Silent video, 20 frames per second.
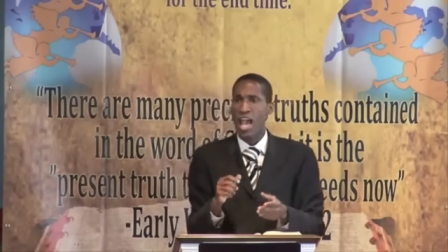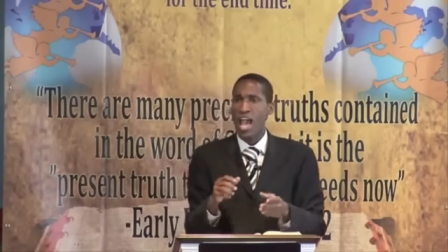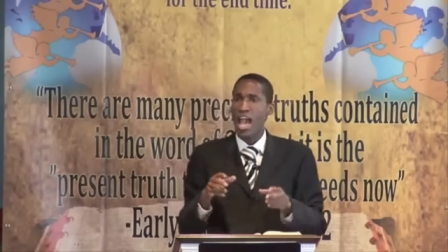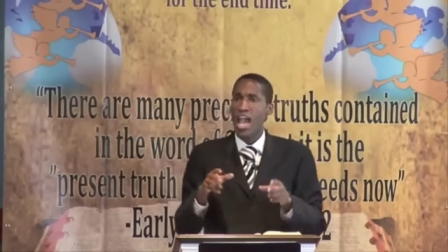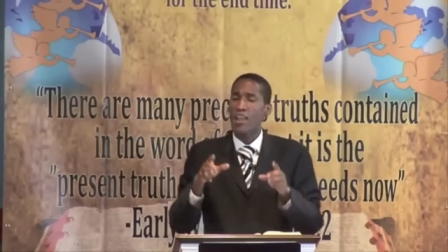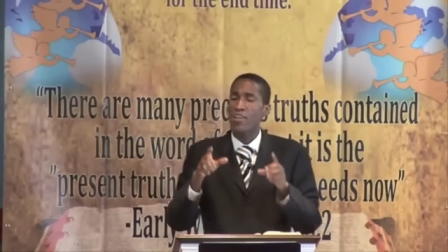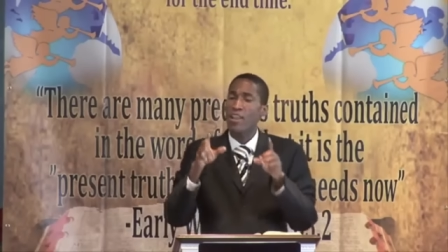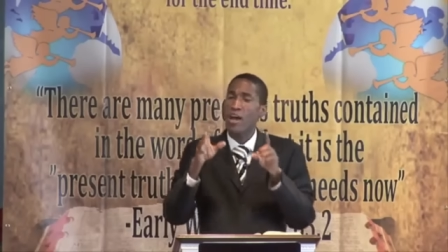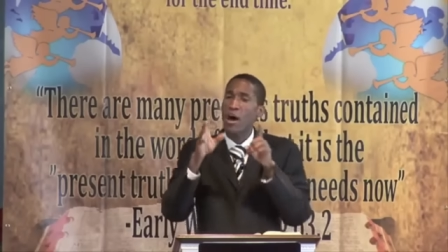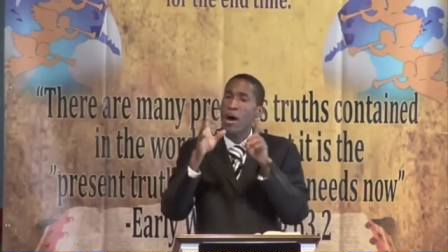
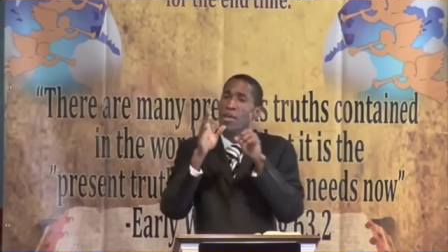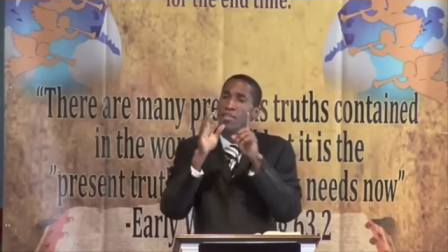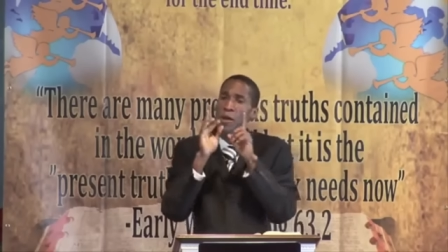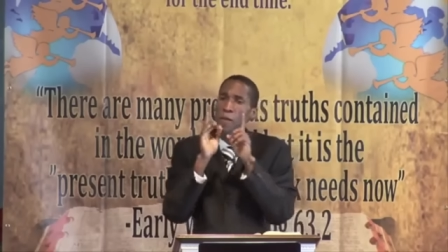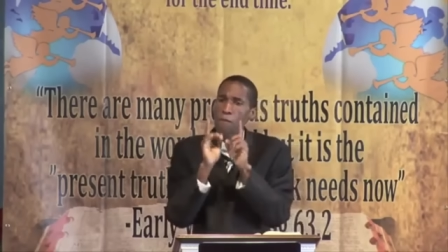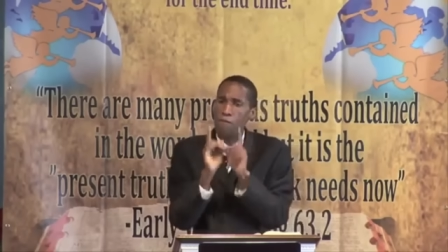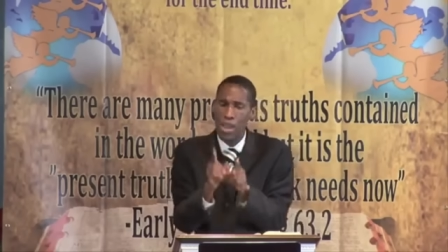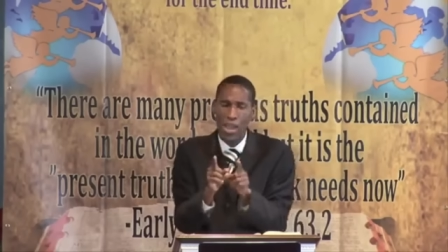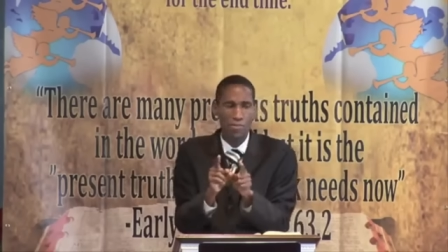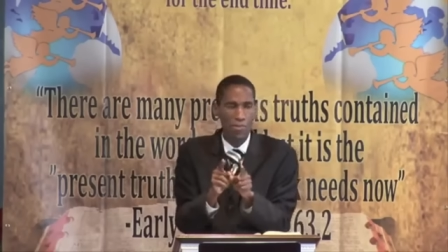And
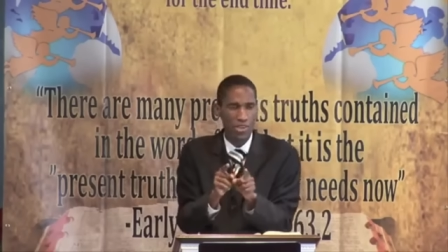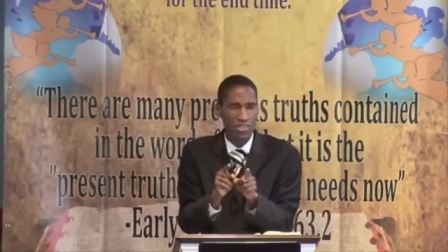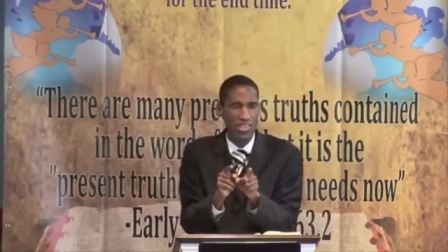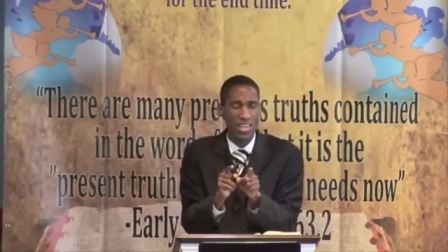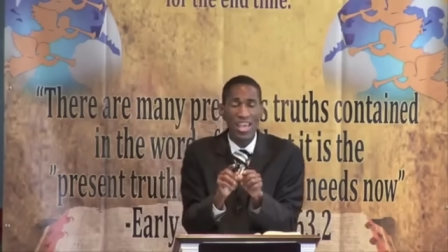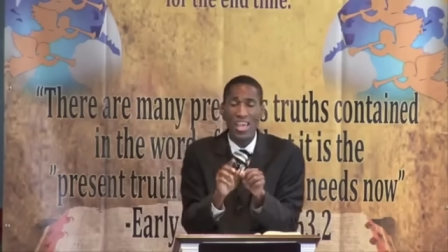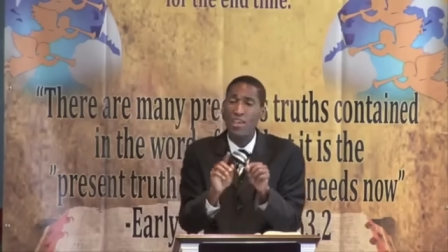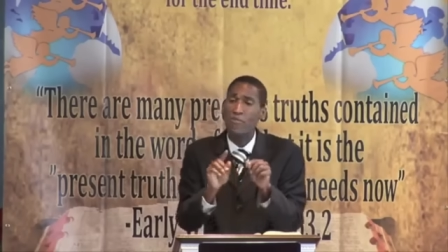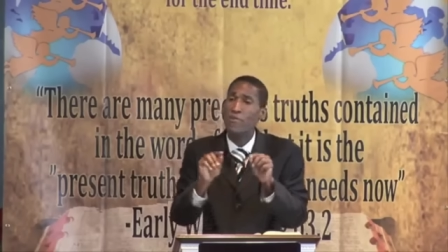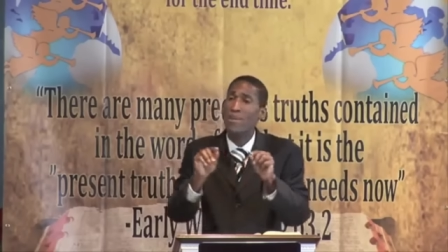the
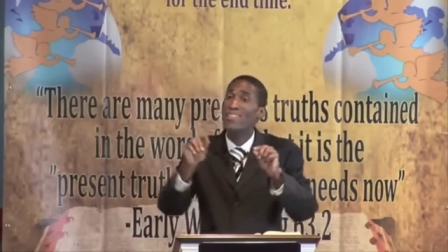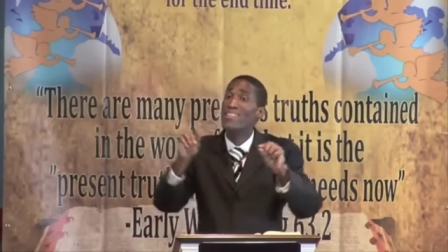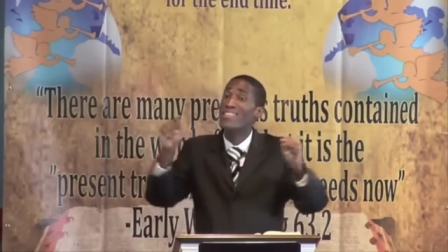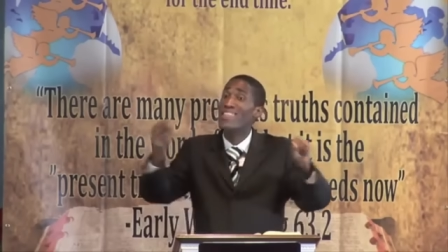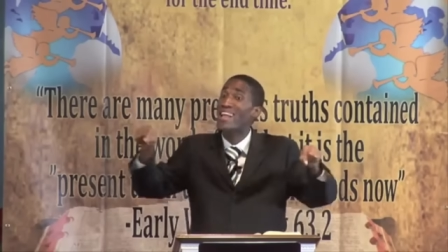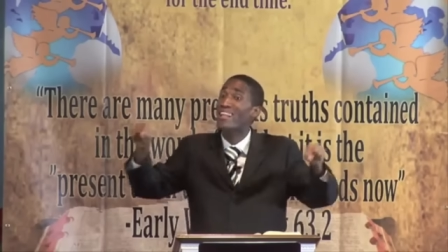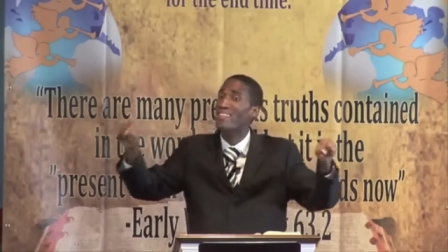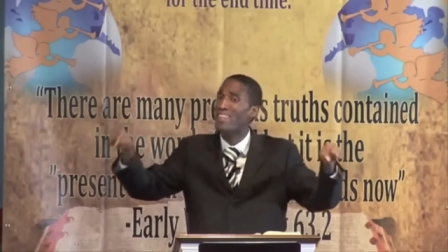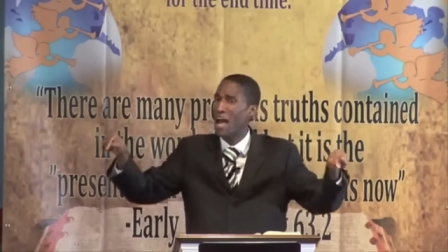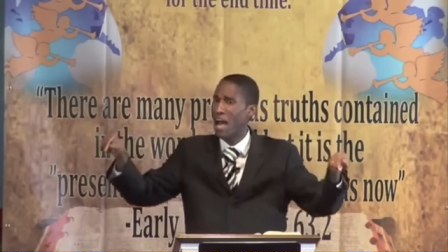papacy even
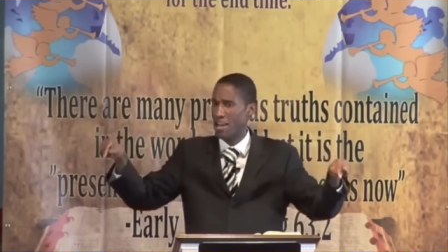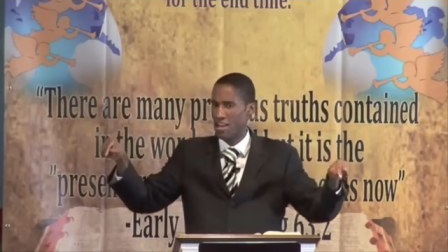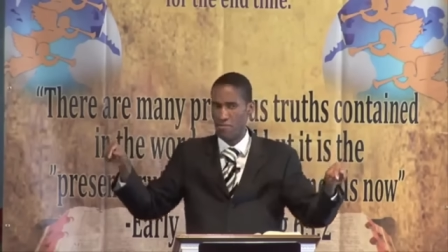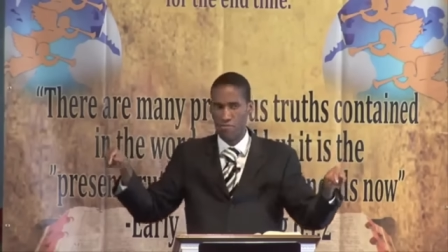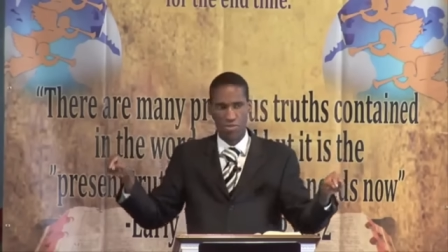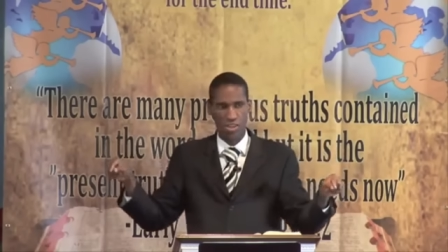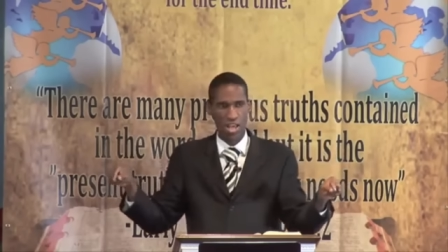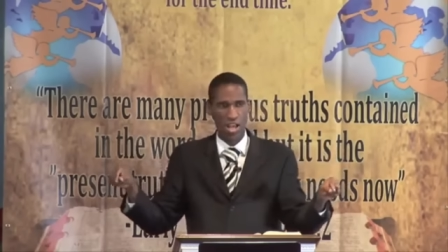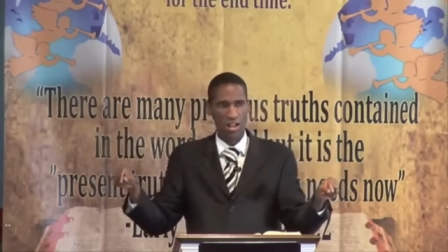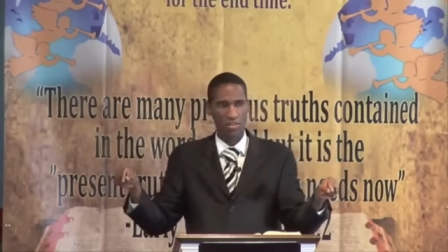said that
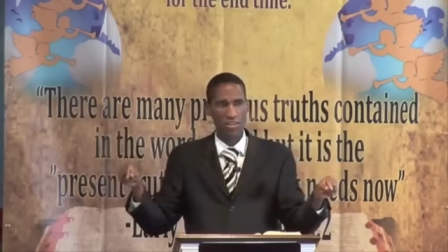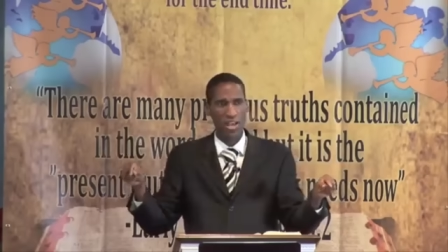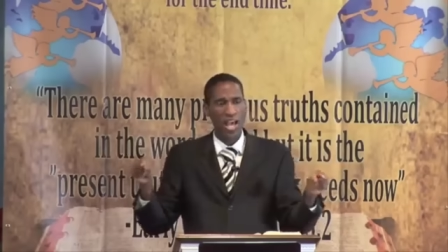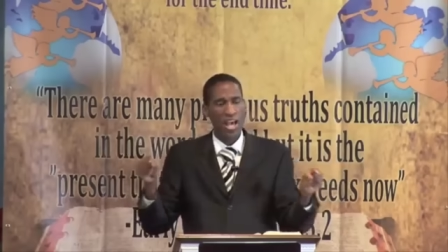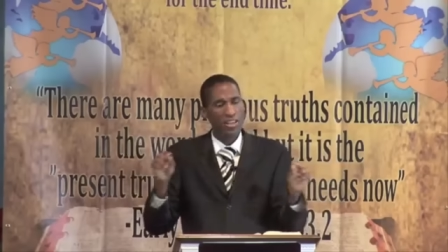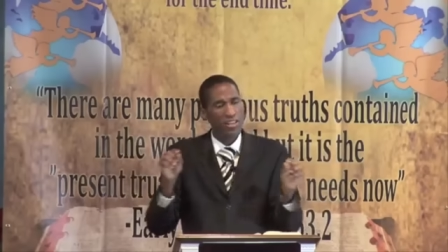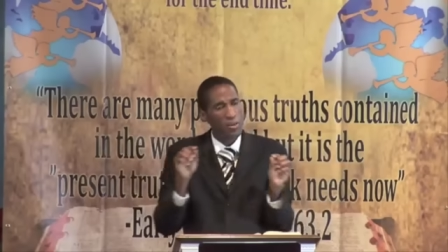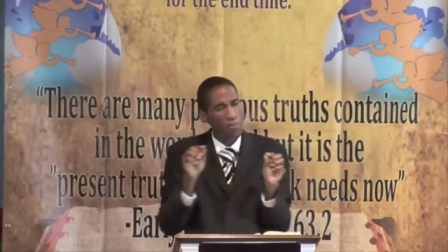himself.